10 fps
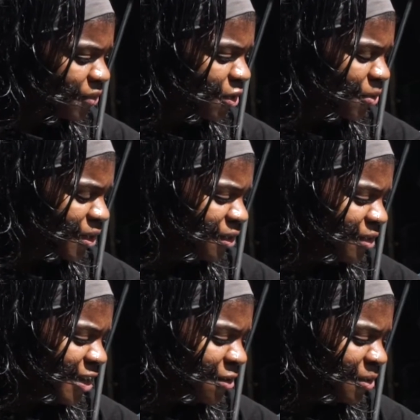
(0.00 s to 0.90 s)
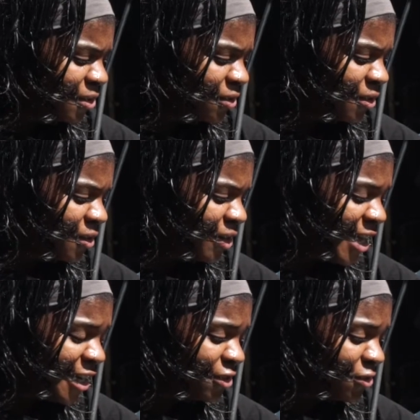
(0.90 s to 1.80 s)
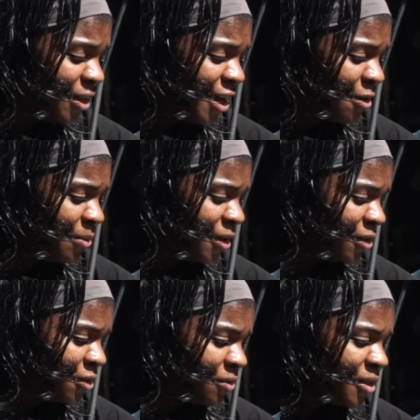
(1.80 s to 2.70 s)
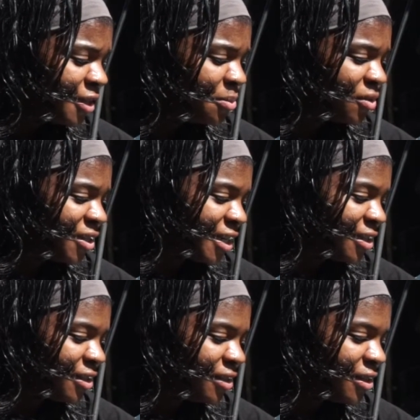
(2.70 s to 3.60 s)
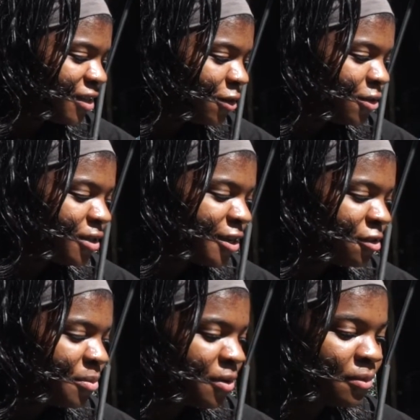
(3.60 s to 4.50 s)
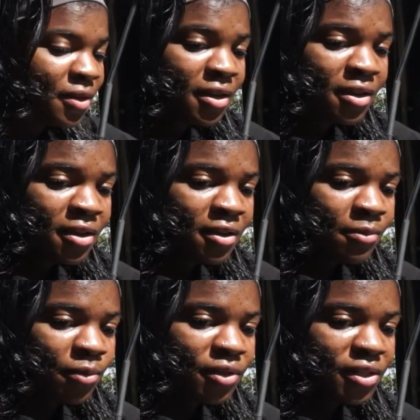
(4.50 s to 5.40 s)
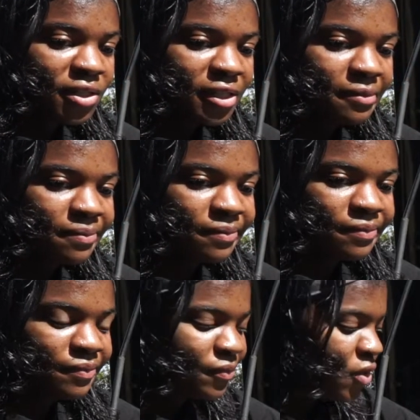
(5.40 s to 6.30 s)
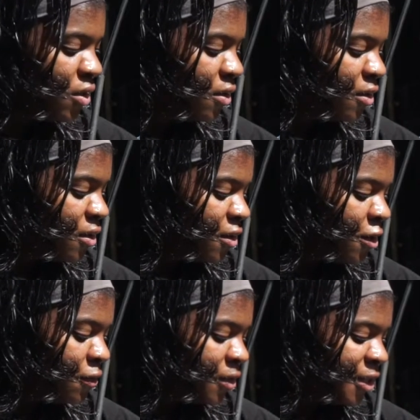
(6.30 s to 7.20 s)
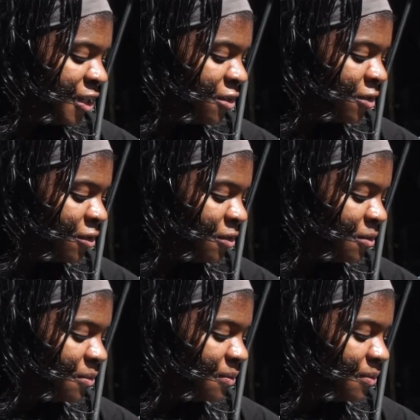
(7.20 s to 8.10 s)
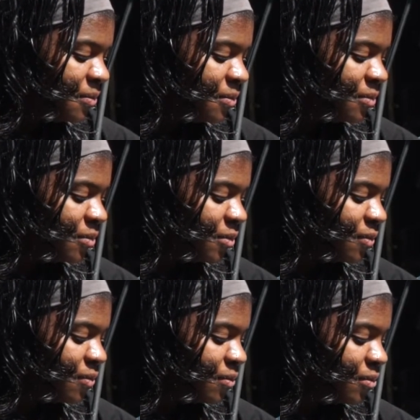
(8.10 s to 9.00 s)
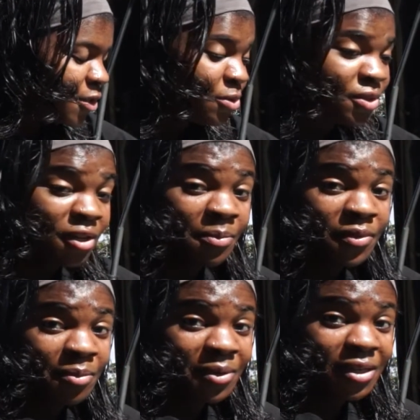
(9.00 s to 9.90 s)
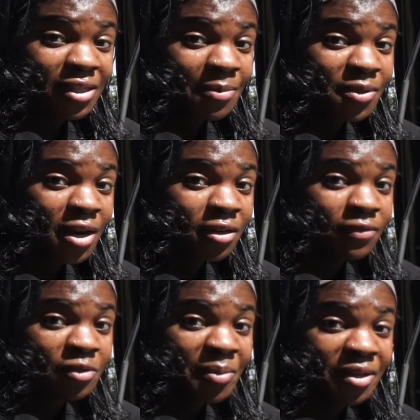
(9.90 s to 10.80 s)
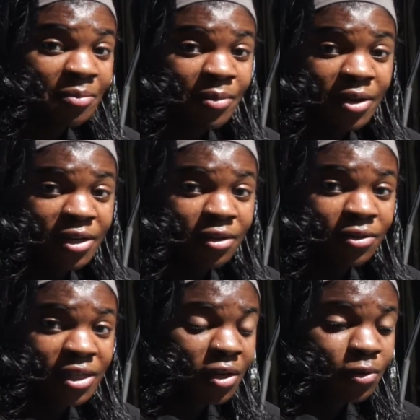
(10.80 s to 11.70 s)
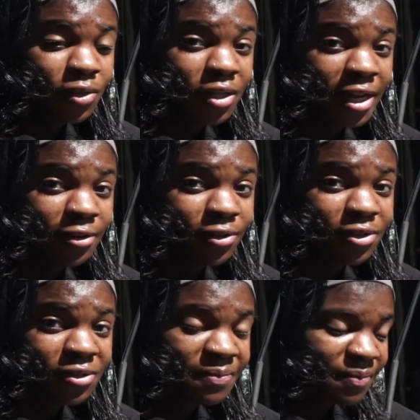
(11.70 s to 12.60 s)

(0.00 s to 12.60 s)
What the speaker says: do, how it's gonna last, or how well it'll protect the alternator, but we're gonna see. Hopefully it'll do something, because I'm tired of spending money on alternators.